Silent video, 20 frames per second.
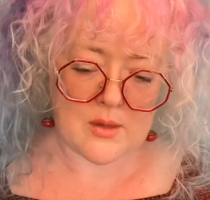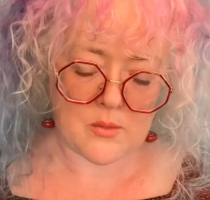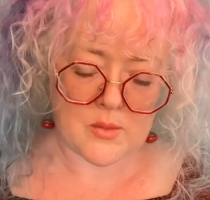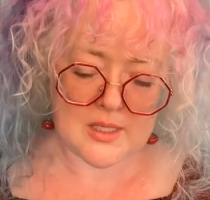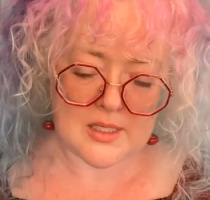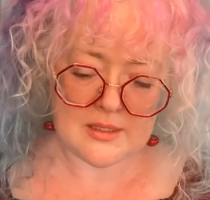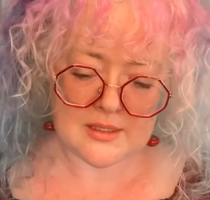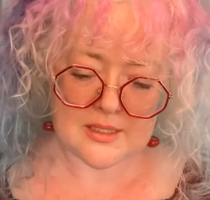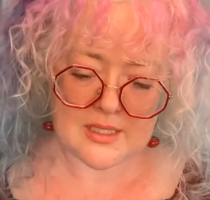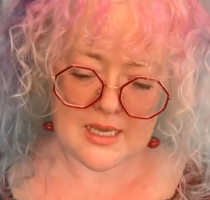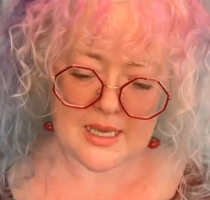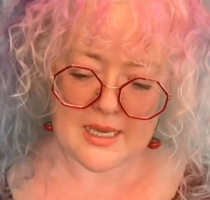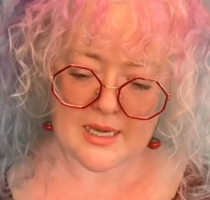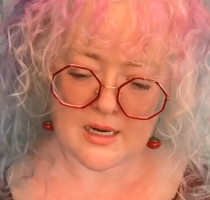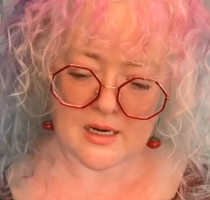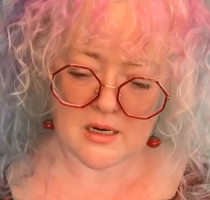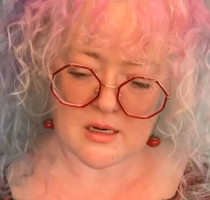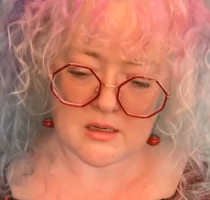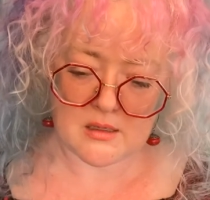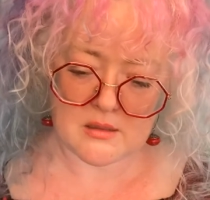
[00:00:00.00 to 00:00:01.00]
What is in
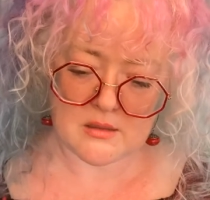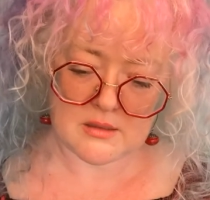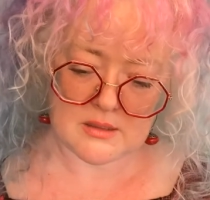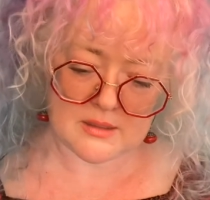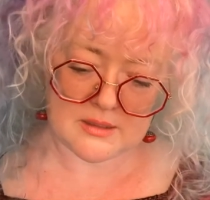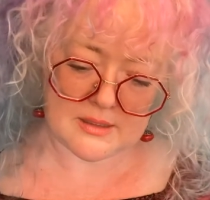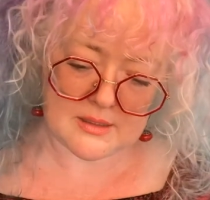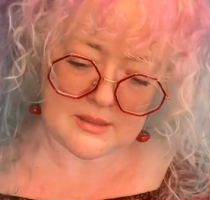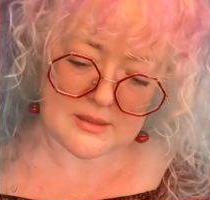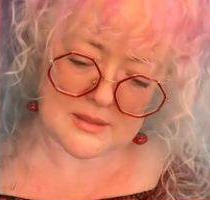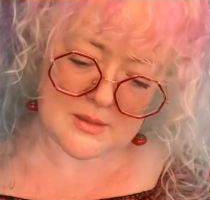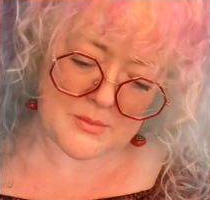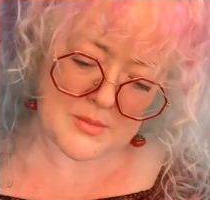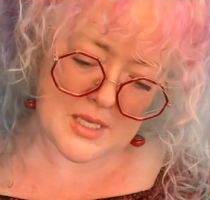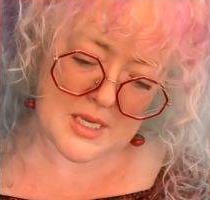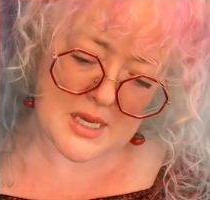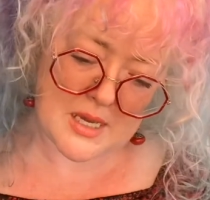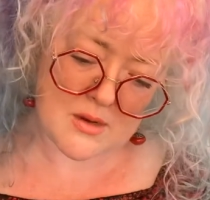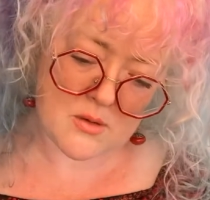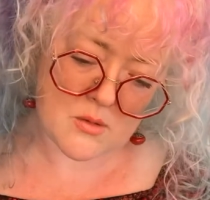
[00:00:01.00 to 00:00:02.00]
here? Is this
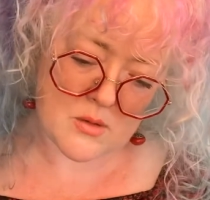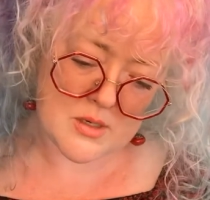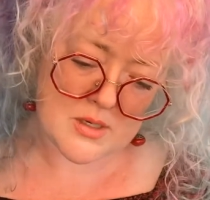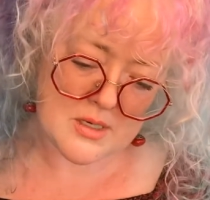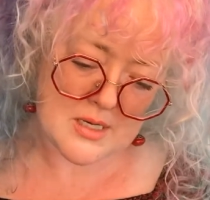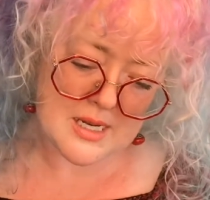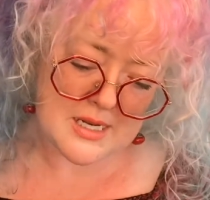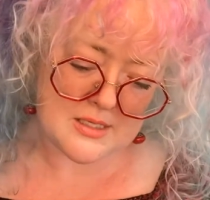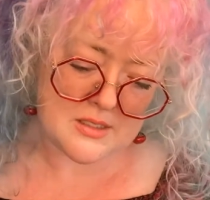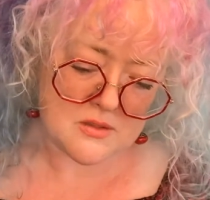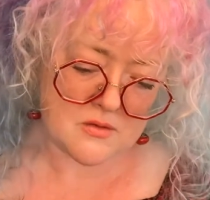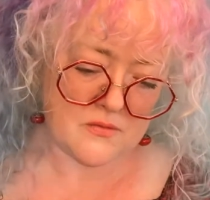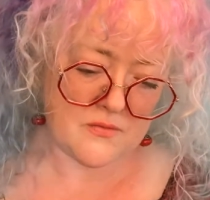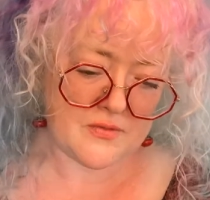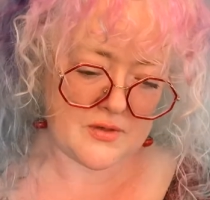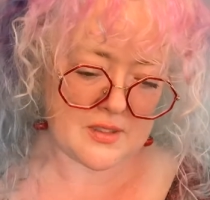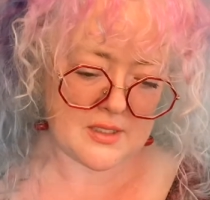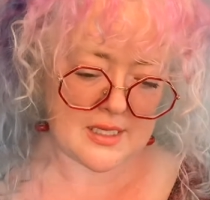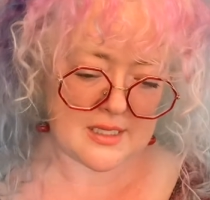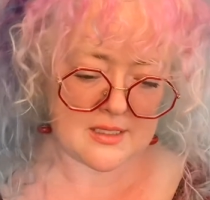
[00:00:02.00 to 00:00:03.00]
something I ordered? I don't
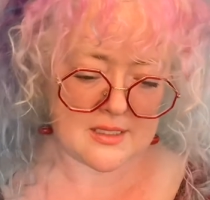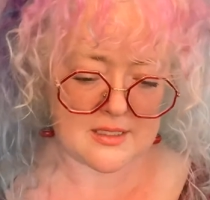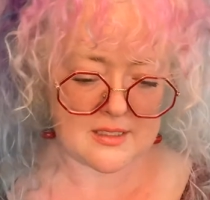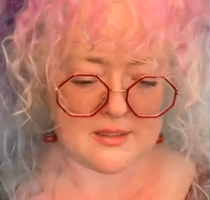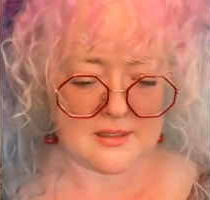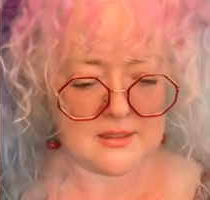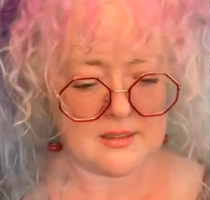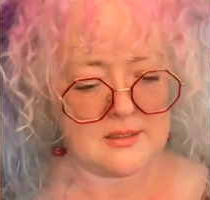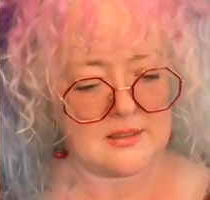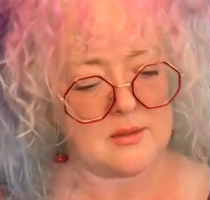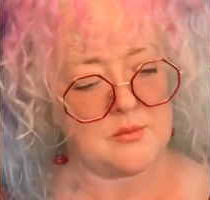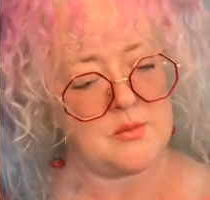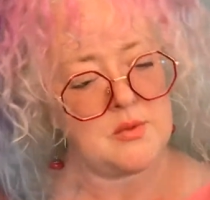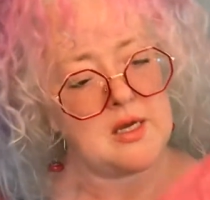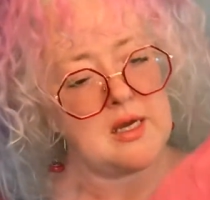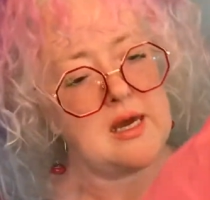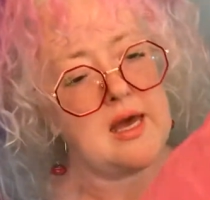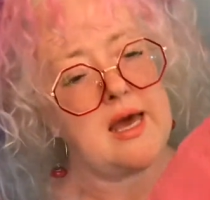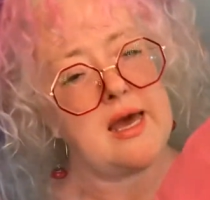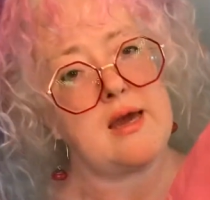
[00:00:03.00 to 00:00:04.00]
feel like this is
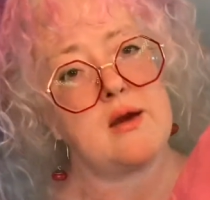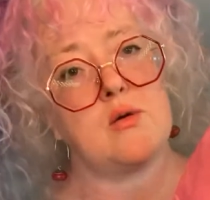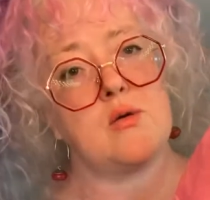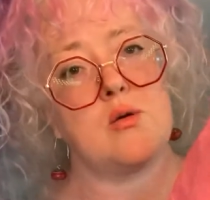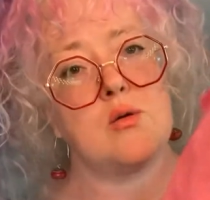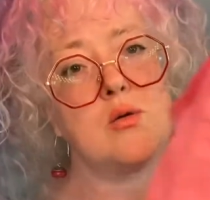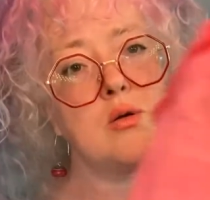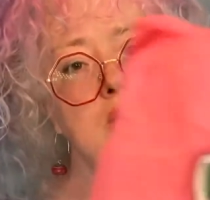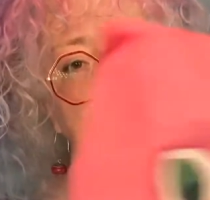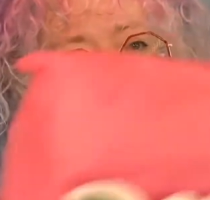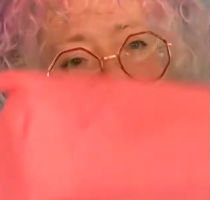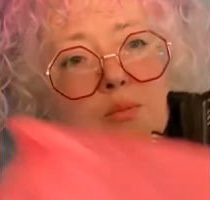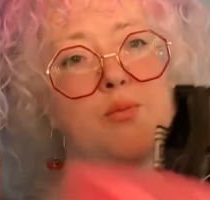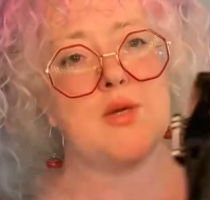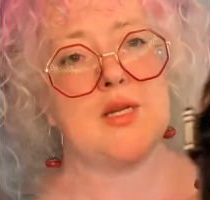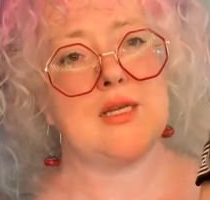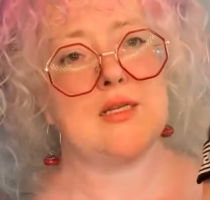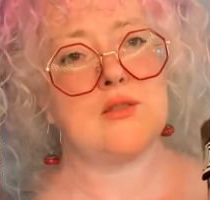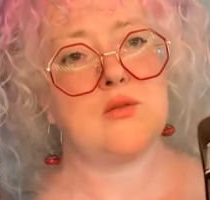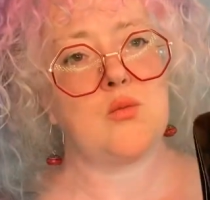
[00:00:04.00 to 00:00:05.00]
something I ordered, but
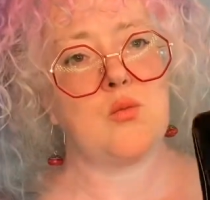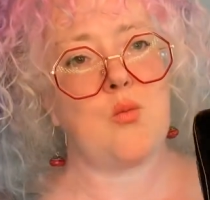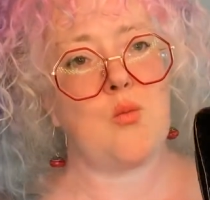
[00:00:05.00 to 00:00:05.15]
it's...